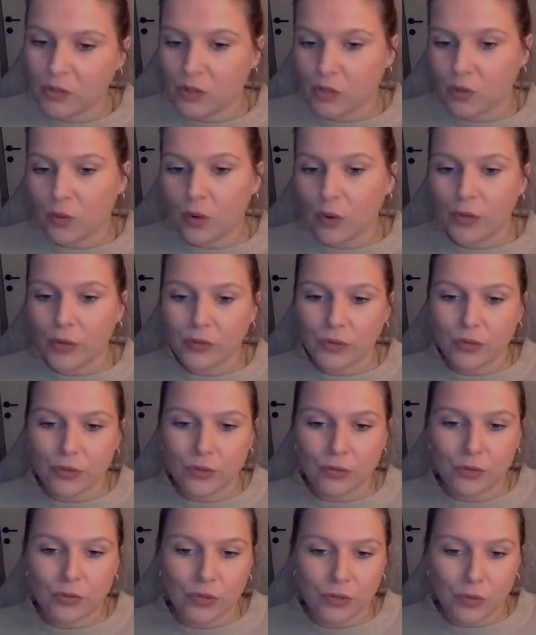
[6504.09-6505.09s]
scroll
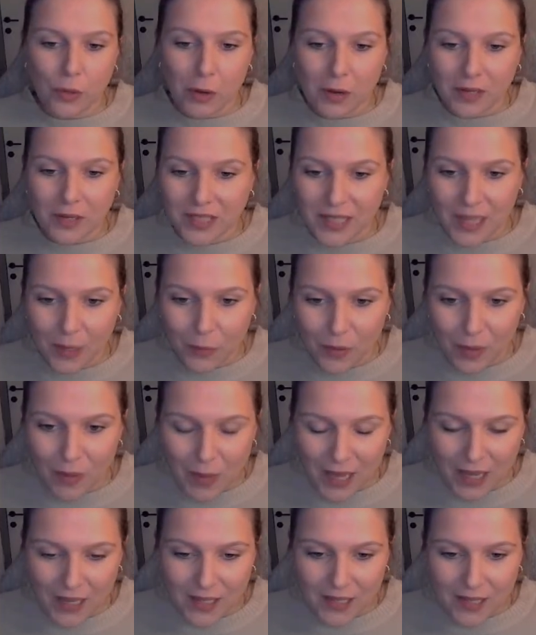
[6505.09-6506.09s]
through the drawings that we
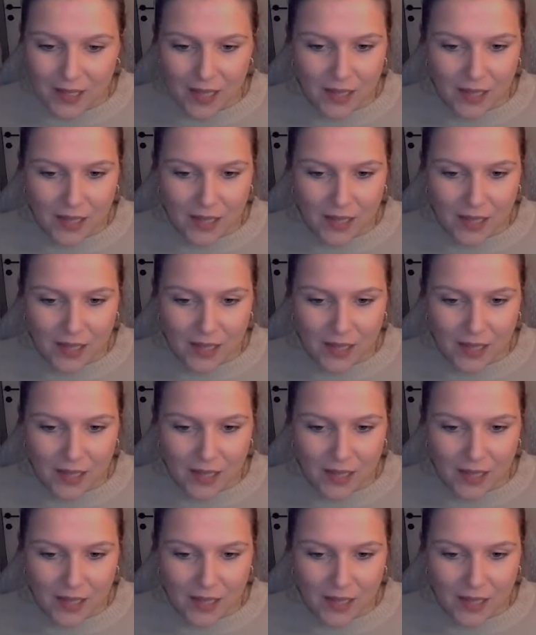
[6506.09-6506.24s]
made,